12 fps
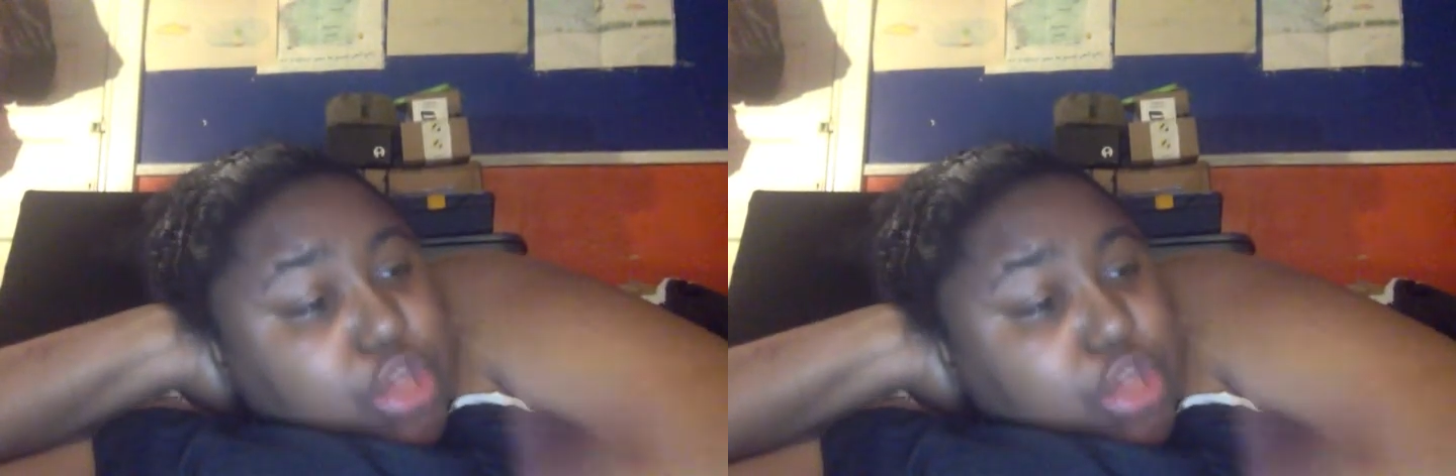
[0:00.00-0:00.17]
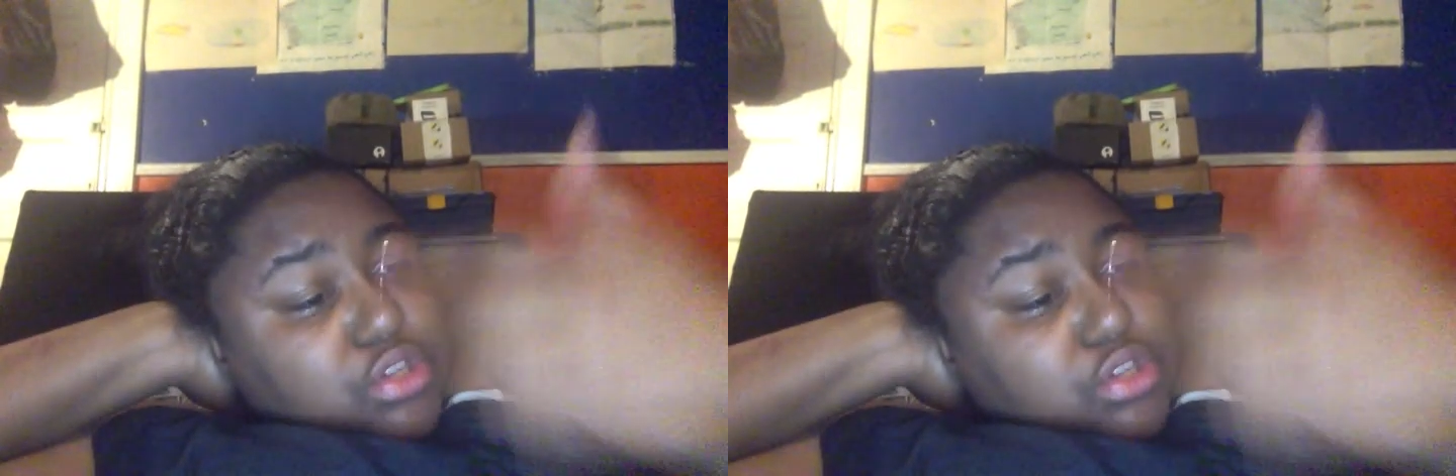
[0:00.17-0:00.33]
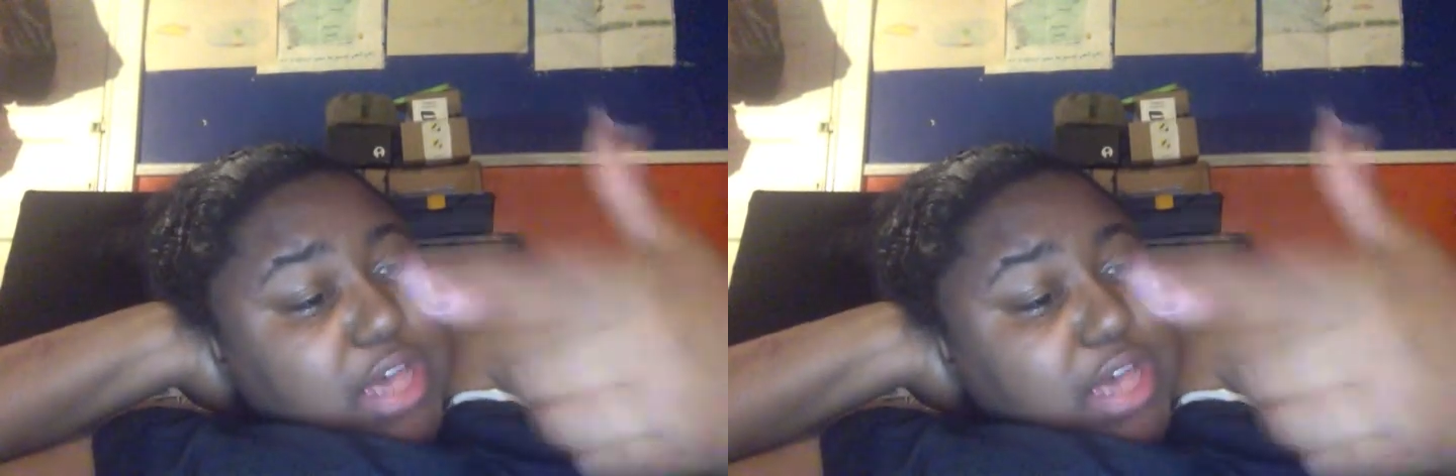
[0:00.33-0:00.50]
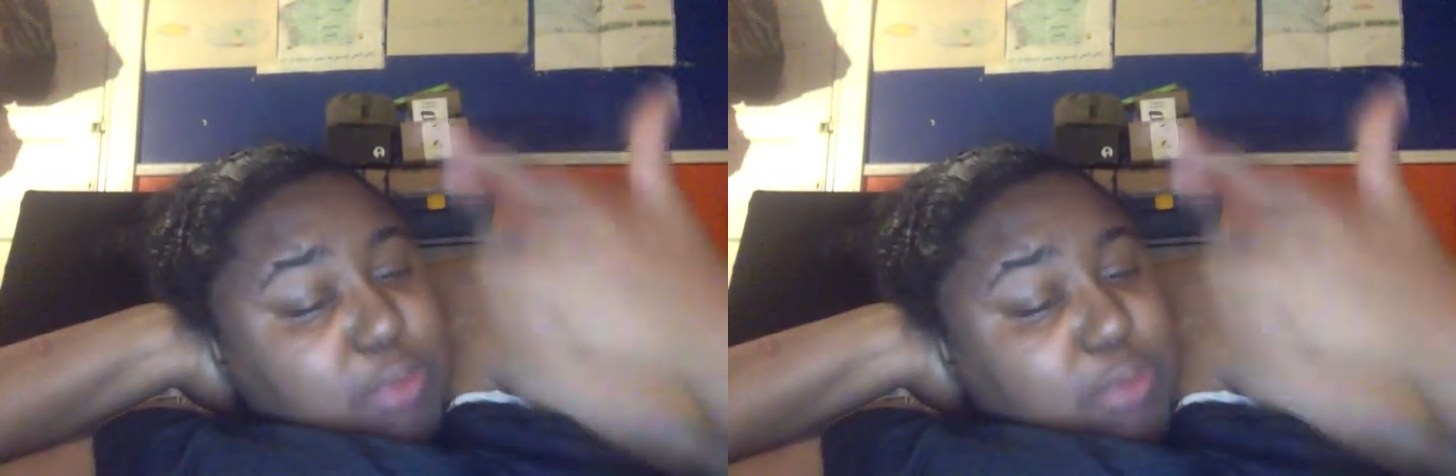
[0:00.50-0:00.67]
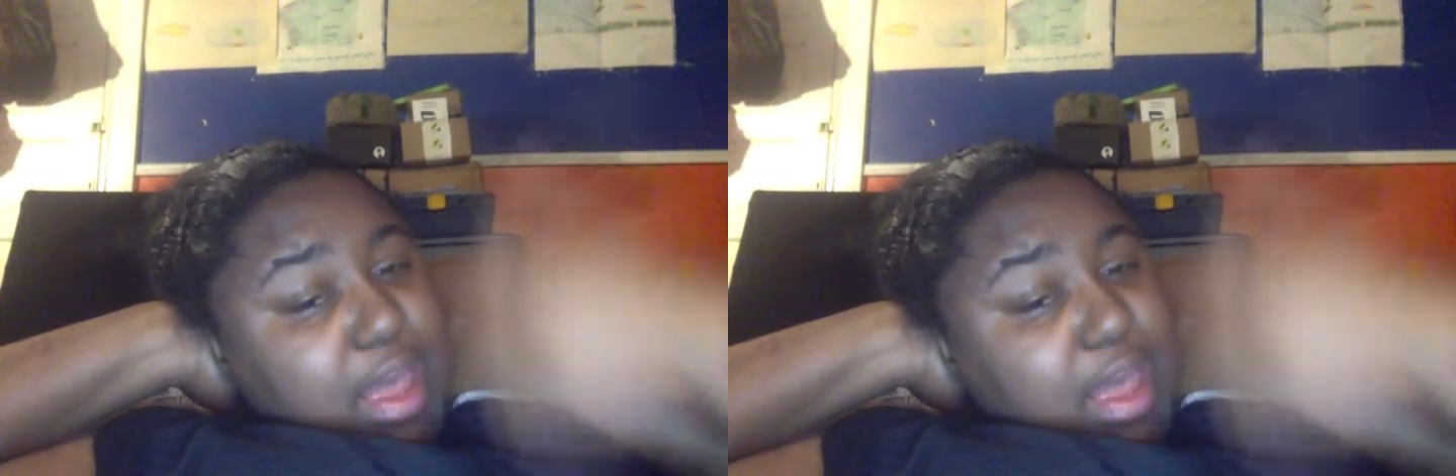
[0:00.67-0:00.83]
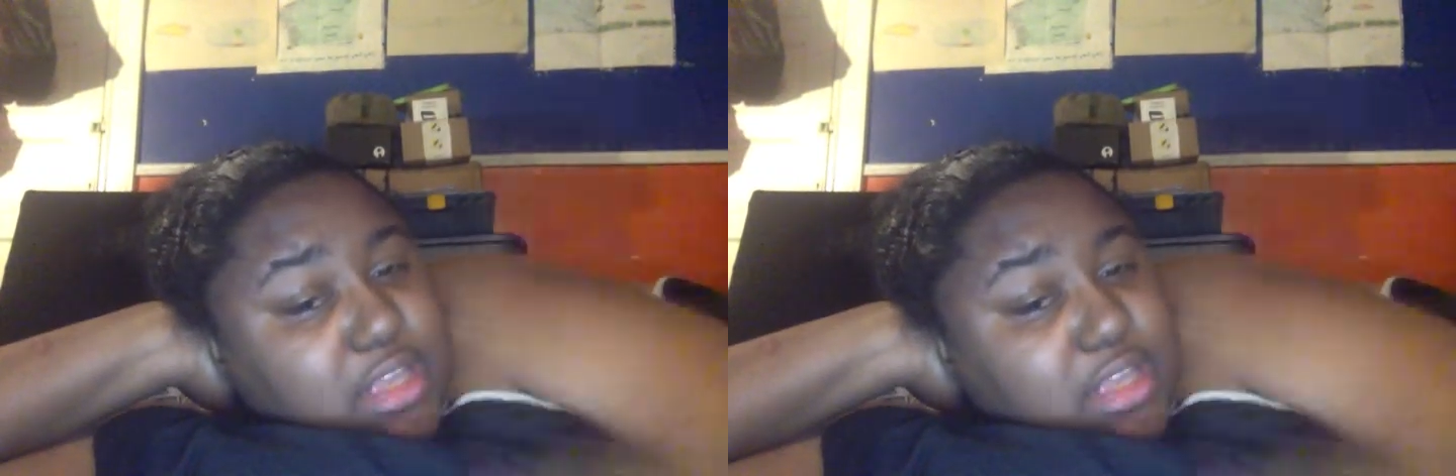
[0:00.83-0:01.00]
So that's why
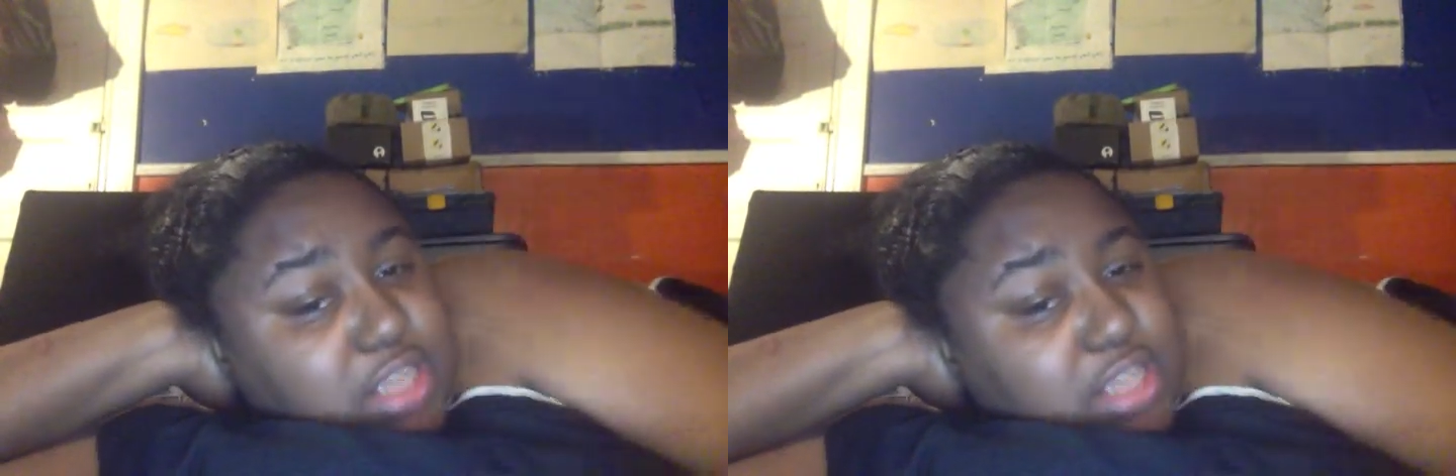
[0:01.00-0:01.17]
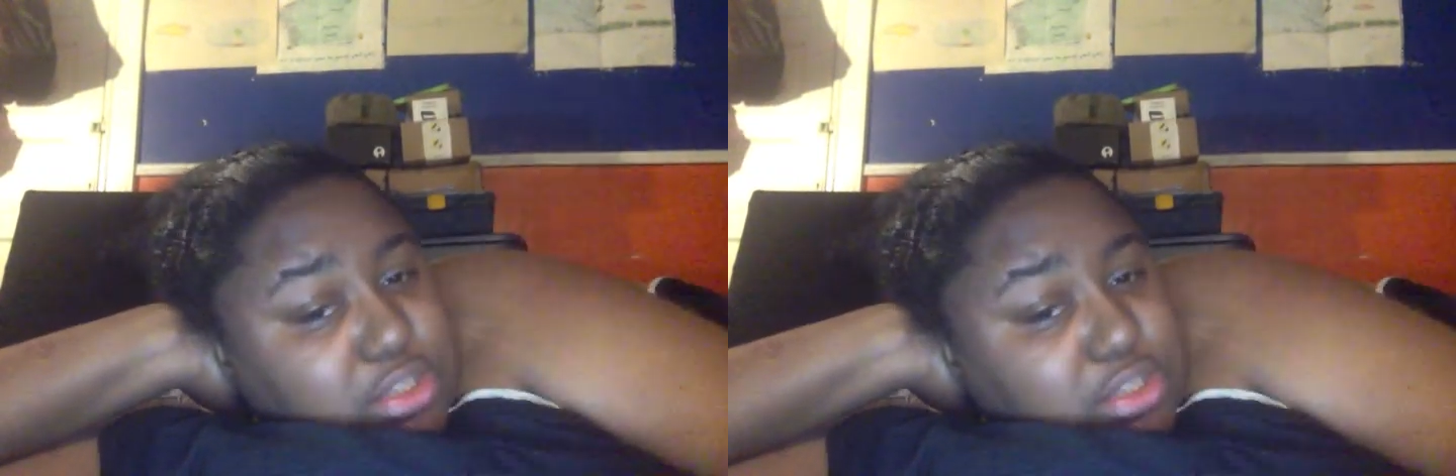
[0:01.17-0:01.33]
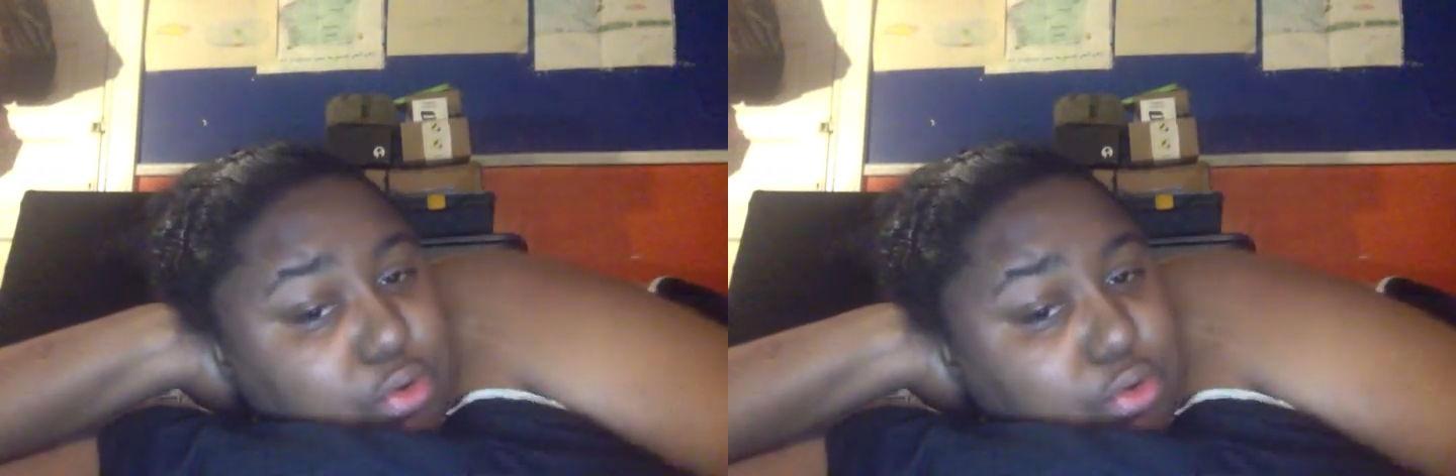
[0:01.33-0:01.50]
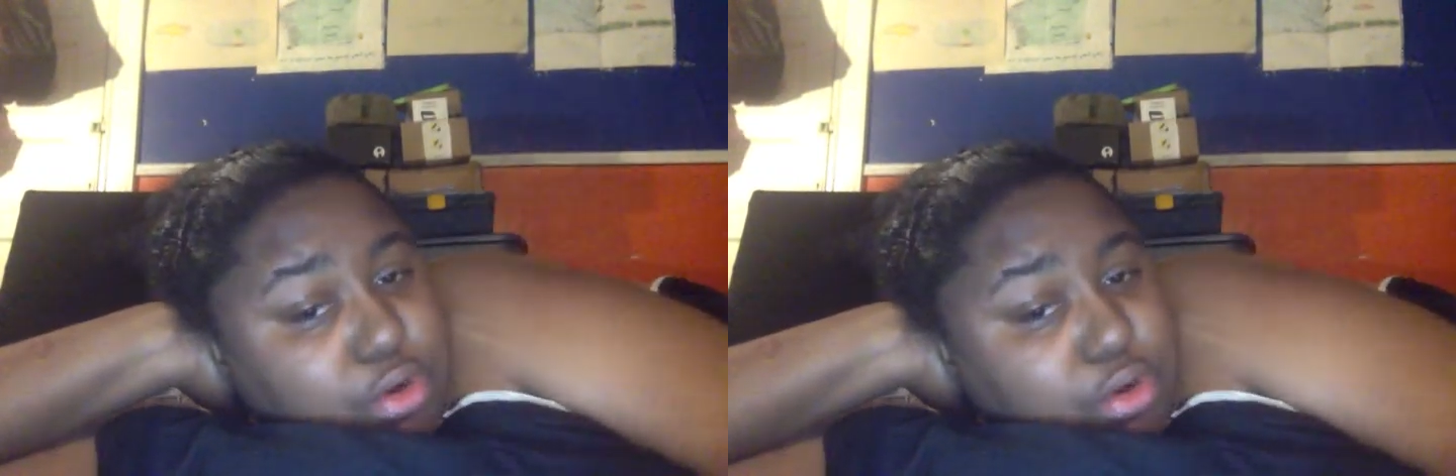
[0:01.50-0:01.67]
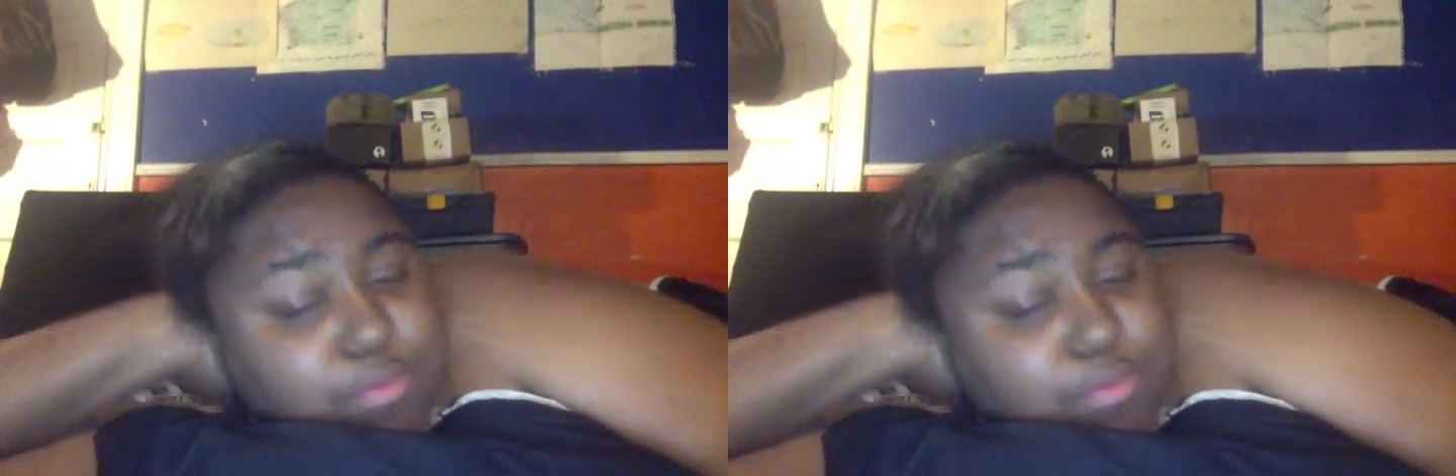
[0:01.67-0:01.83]
I got the Discord.